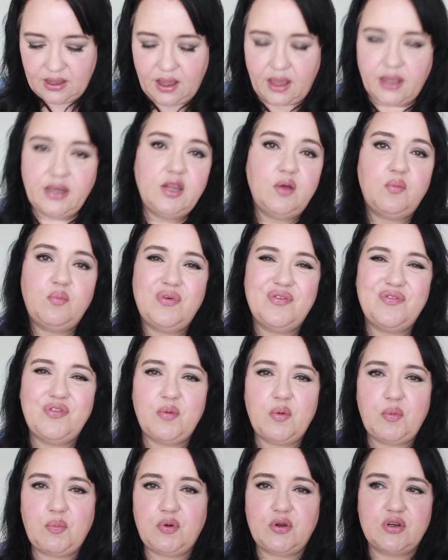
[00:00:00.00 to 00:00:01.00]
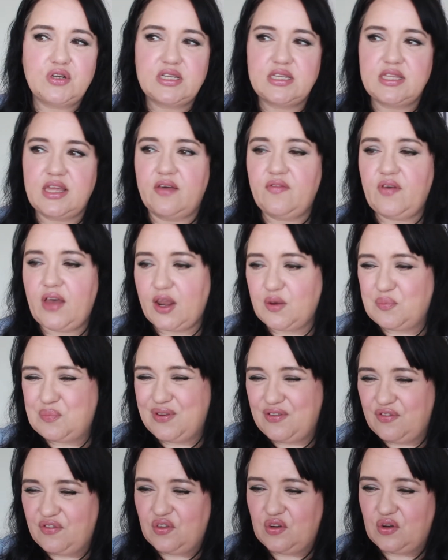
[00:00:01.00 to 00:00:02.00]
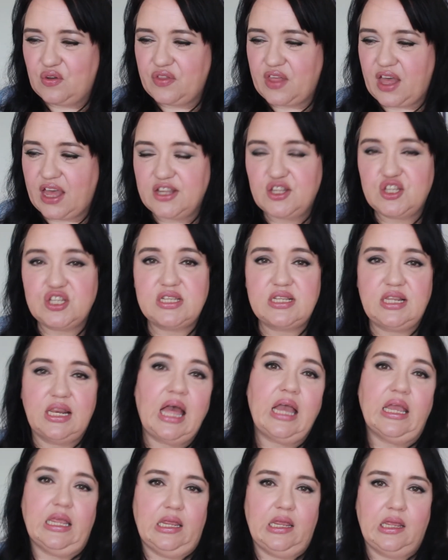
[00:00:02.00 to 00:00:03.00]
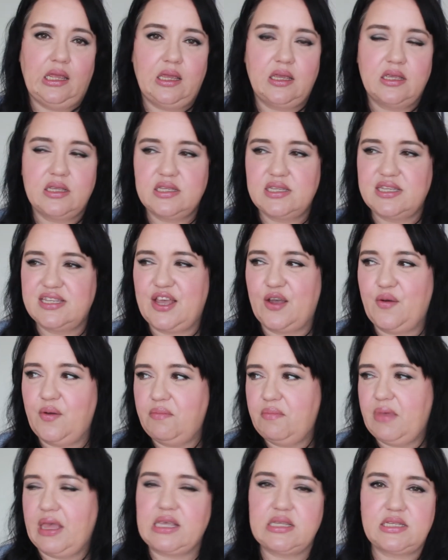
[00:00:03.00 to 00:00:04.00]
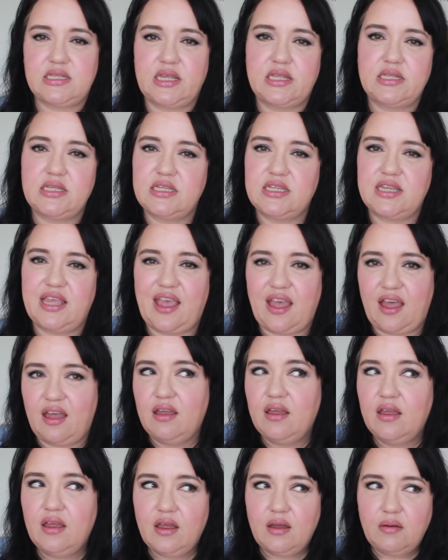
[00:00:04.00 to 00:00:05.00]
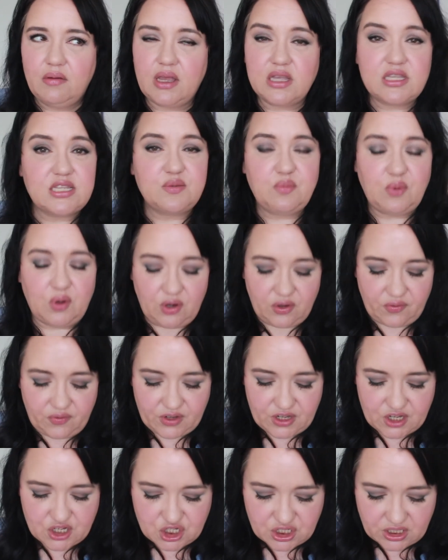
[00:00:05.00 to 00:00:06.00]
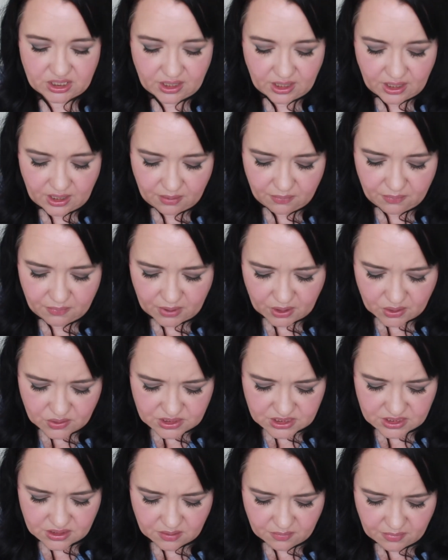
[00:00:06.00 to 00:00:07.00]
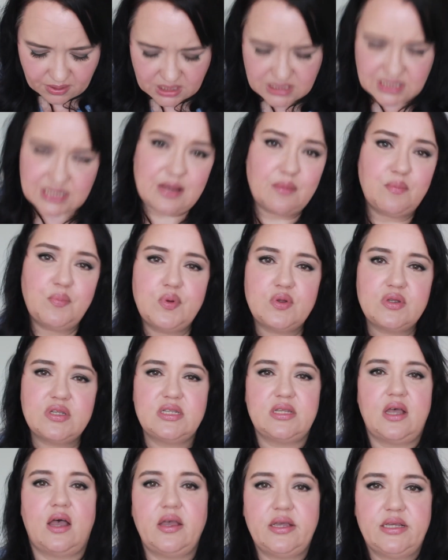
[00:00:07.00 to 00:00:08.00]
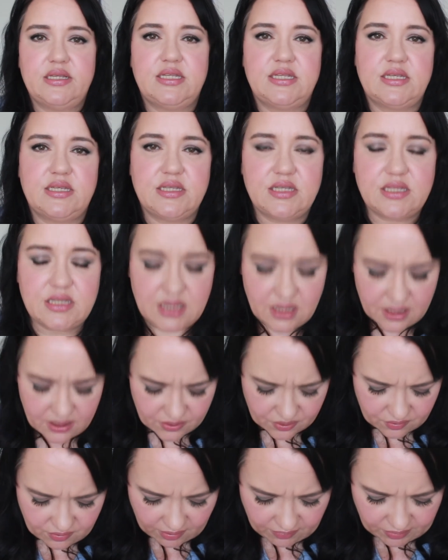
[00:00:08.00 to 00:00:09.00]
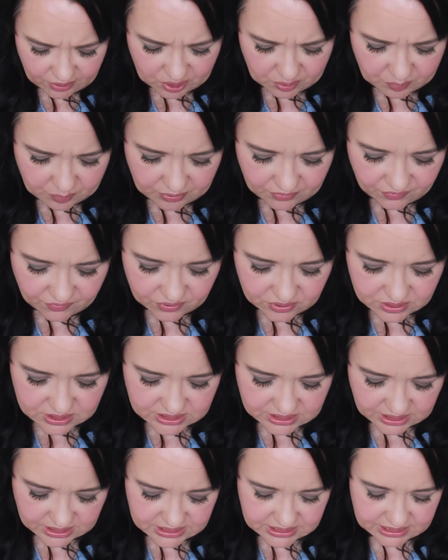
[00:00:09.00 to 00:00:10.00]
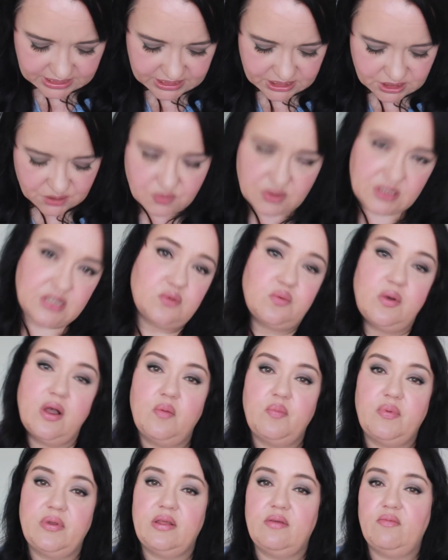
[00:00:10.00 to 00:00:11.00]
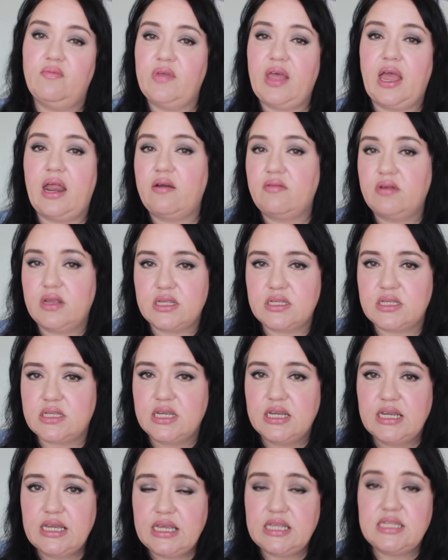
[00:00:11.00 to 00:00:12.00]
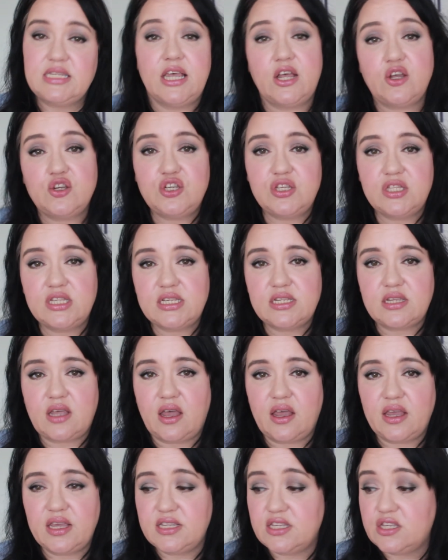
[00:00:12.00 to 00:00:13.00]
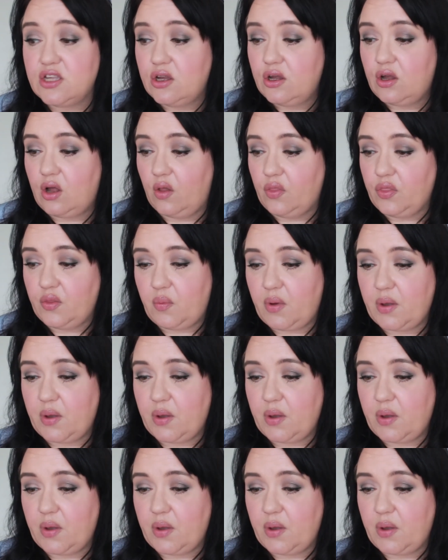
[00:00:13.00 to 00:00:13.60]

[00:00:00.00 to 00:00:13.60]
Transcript: A number of them are products that I've had before that I just like, so it makes sense to get a smaller version. Most of them are sample sizes. There are a couple of full size items as well, but it varies. It tells you the size on the